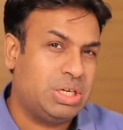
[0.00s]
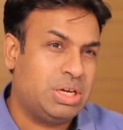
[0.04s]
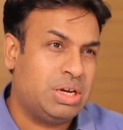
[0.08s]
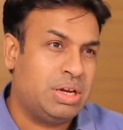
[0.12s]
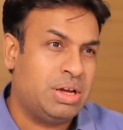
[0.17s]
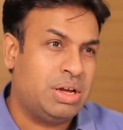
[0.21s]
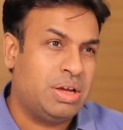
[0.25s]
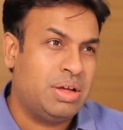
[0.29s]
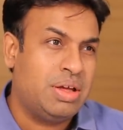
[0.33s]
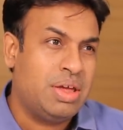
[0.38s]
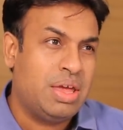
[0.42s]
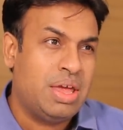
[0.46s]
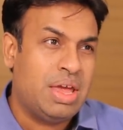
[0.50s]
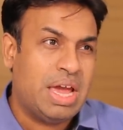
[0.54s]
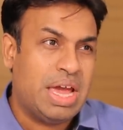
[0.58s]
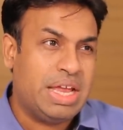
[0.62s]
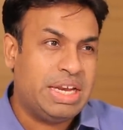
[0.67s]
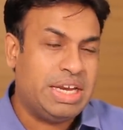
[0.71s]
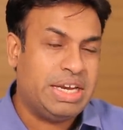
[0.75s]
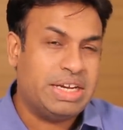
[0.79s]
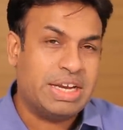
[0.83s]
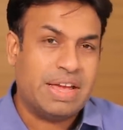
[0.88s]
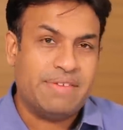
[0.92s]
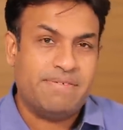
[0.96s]

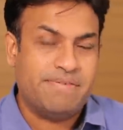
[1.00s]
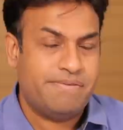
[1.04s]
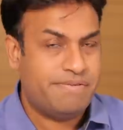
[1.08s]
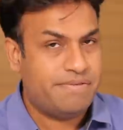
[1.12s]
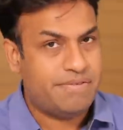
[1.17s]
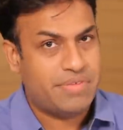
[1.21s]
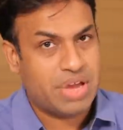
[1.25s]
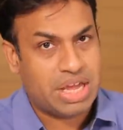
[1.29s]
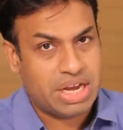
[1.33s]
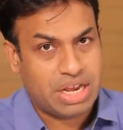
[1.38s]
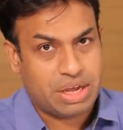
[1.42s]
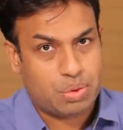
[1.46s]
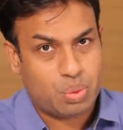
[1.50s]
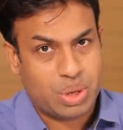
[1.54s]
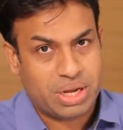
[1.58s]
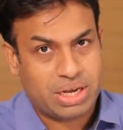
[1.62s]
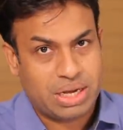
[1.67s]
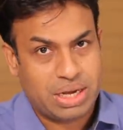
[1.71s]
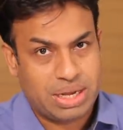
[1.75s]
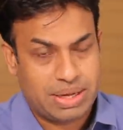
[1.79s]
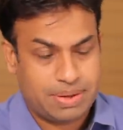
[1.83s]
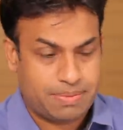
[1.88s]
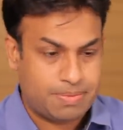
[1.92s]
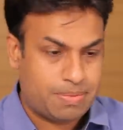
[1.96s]
anytime very
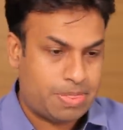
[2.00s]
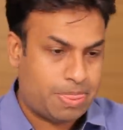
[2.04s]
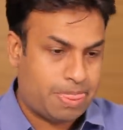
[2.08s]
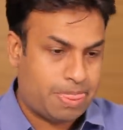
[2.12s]
quickly.